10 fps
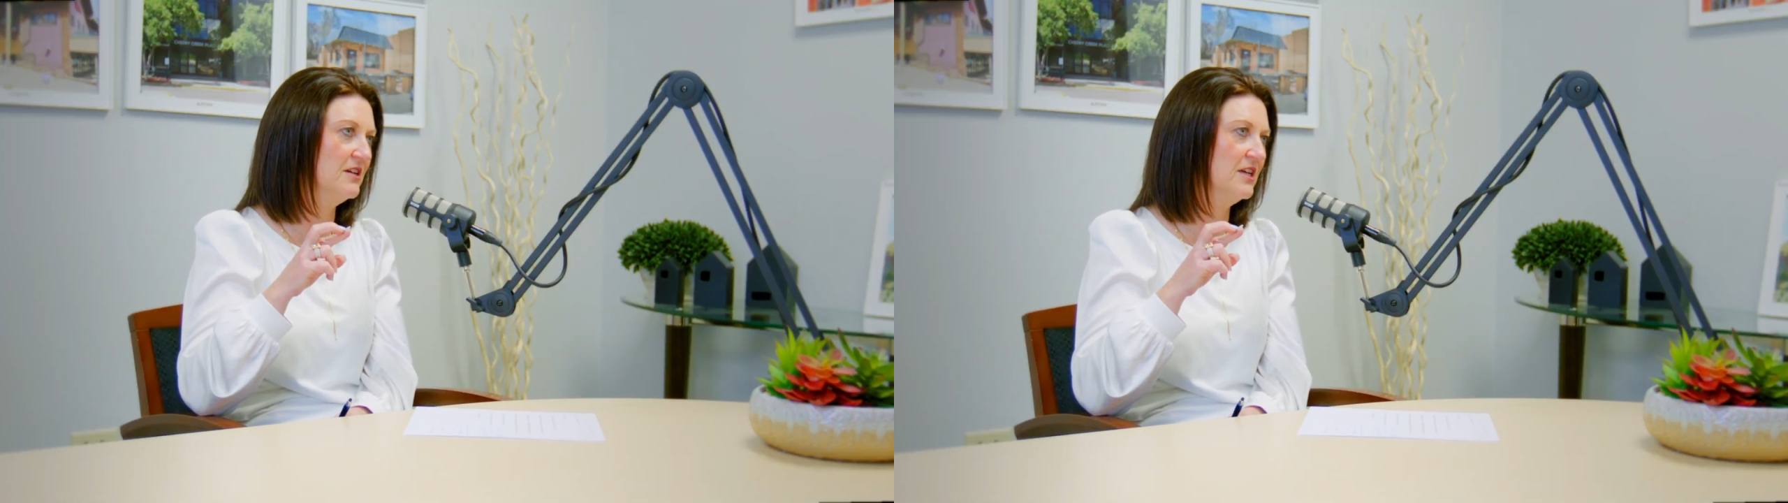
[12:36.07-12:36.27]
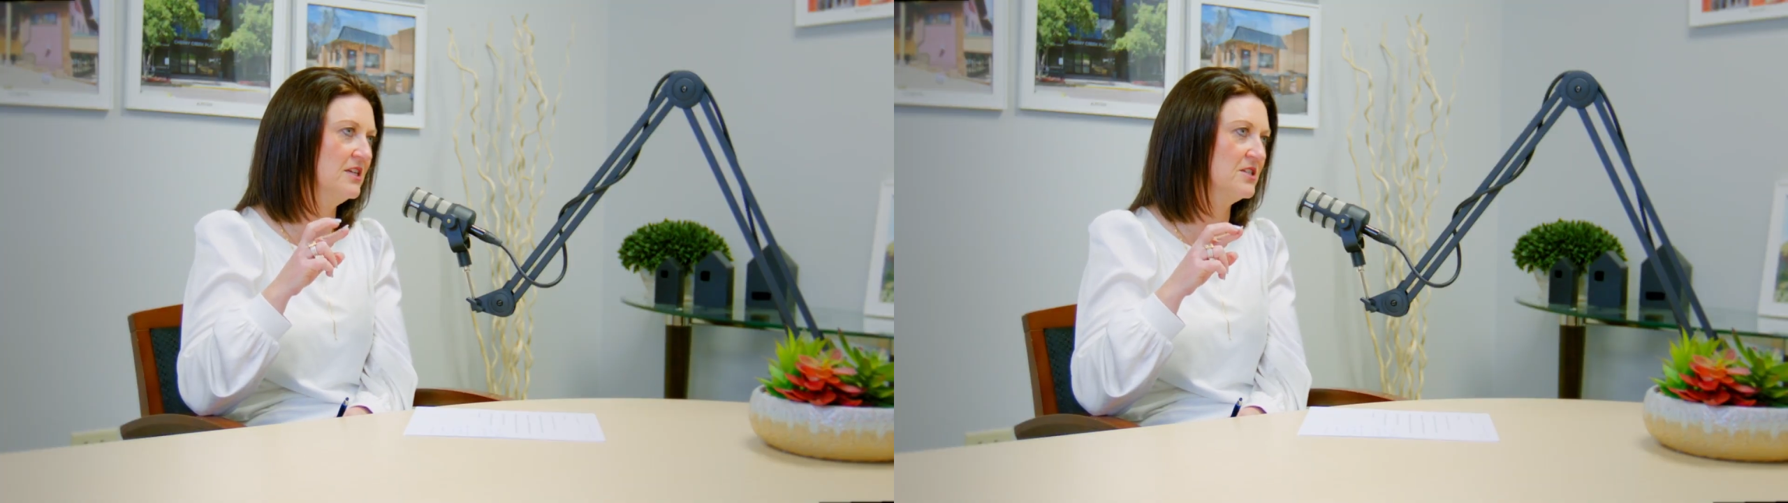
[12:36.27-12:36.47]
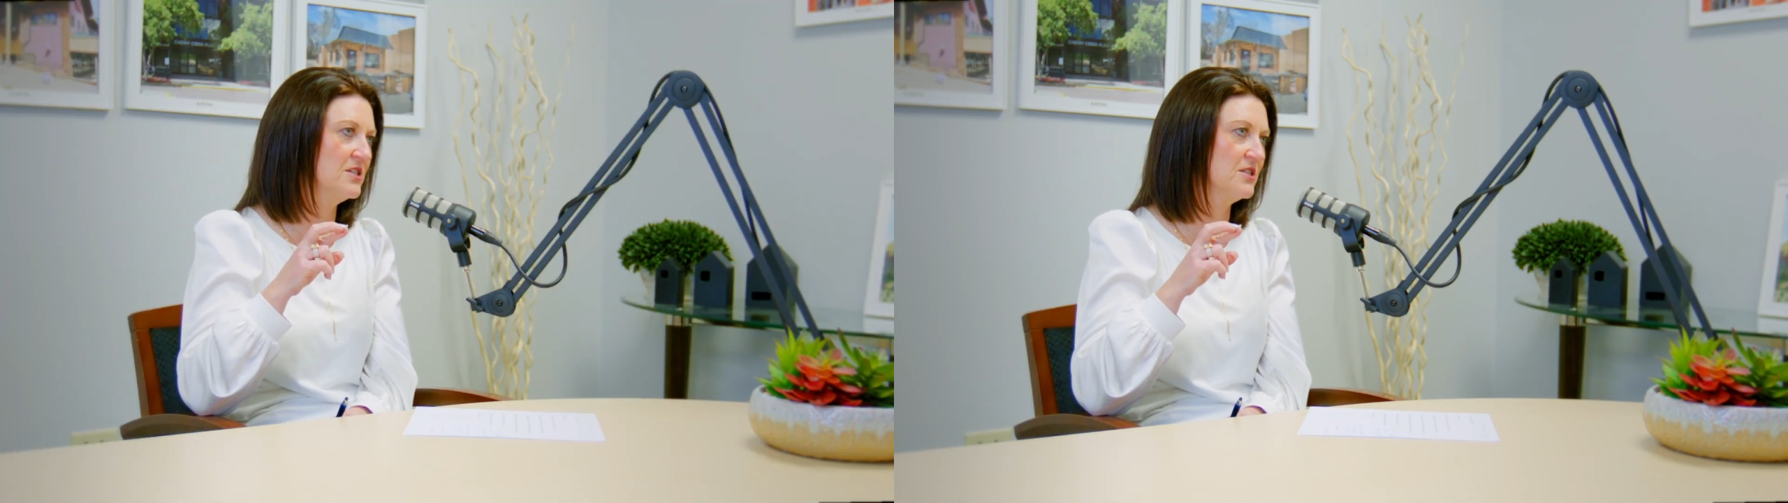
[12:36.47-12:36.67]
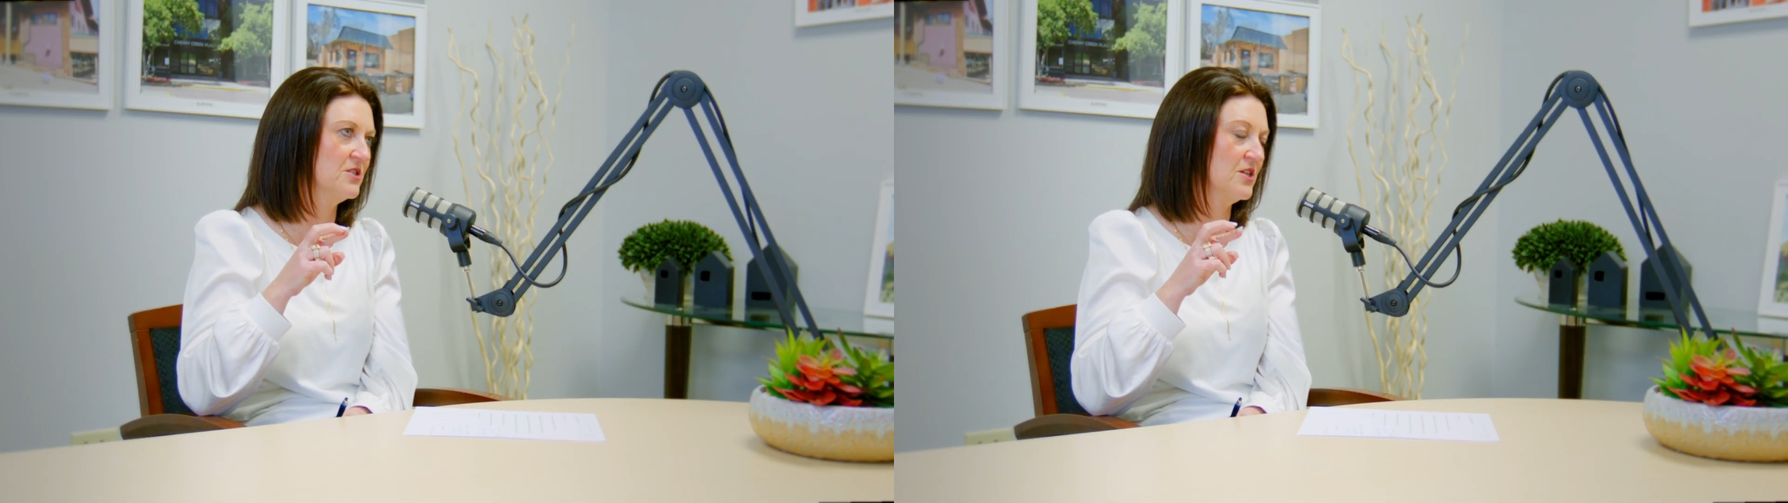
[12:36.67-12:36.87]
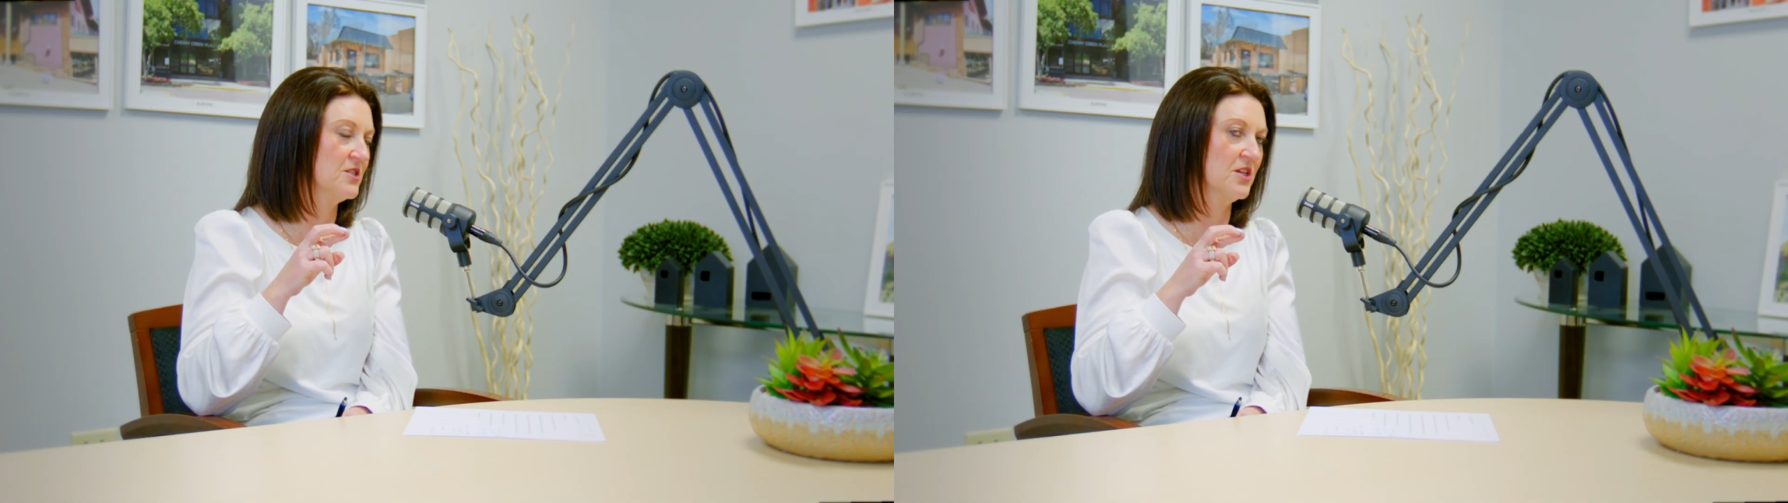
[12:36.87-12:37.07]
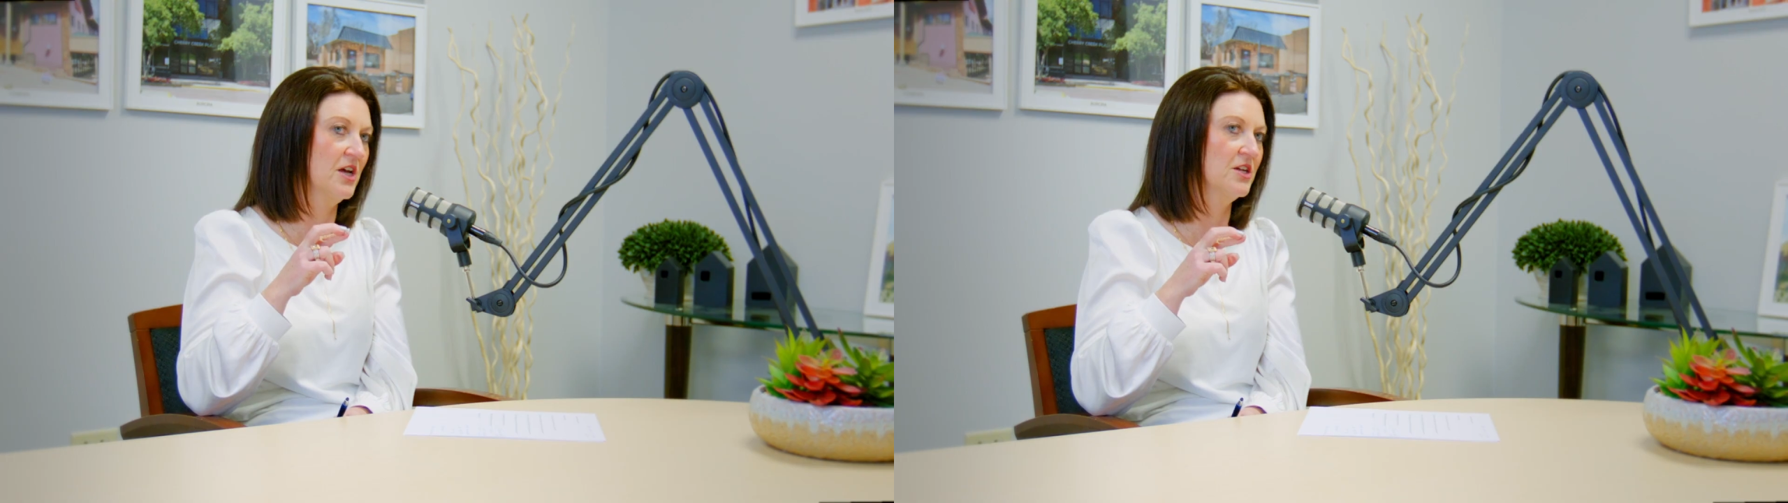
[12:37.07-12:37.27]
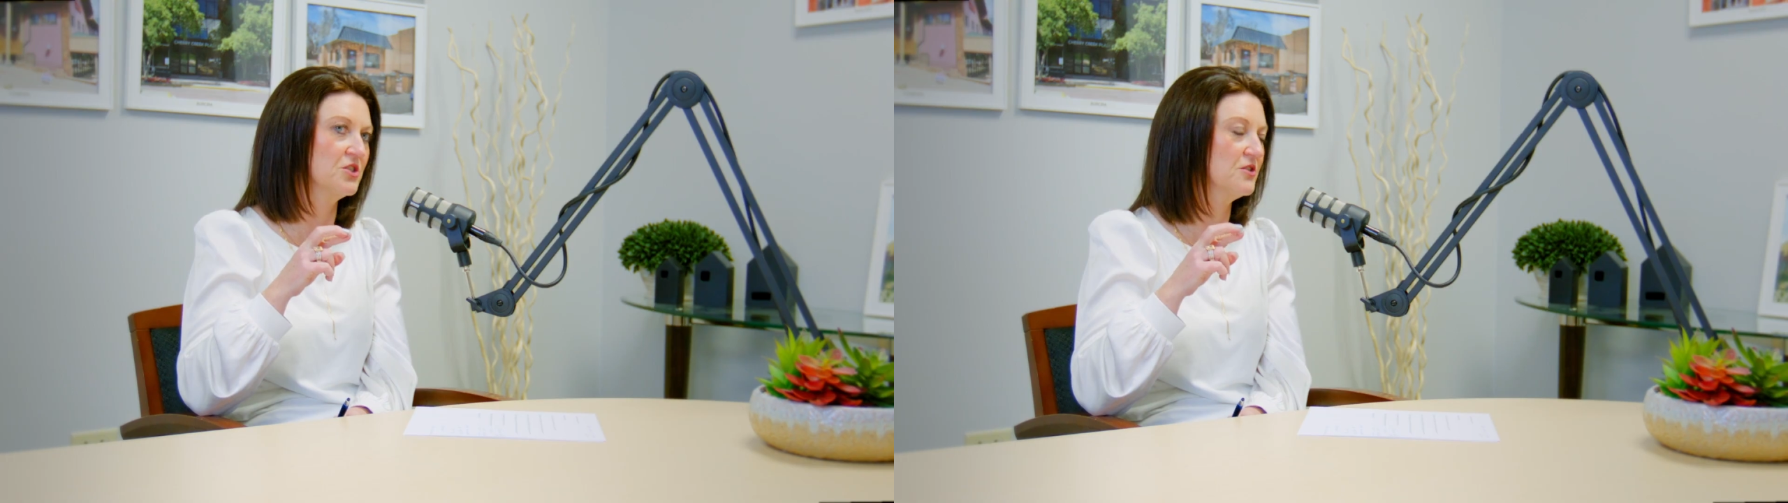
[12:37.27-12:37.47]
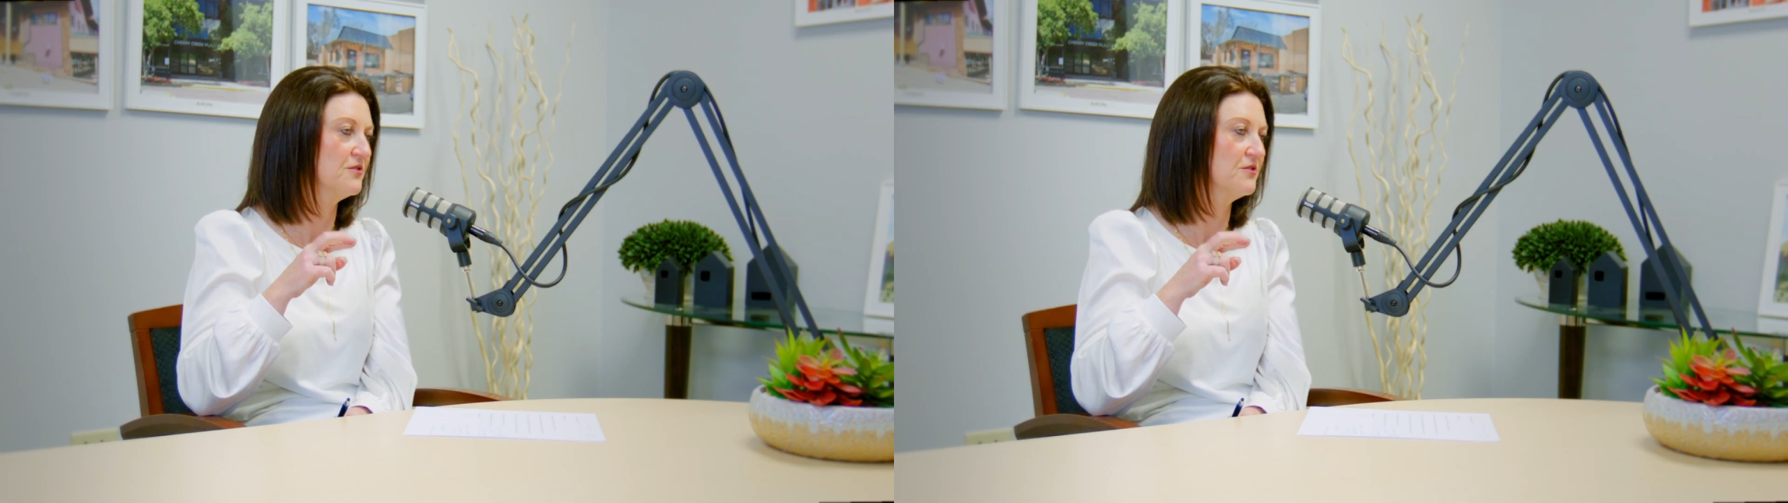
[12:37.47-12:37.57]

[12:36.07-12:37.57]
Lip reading: is just clutch.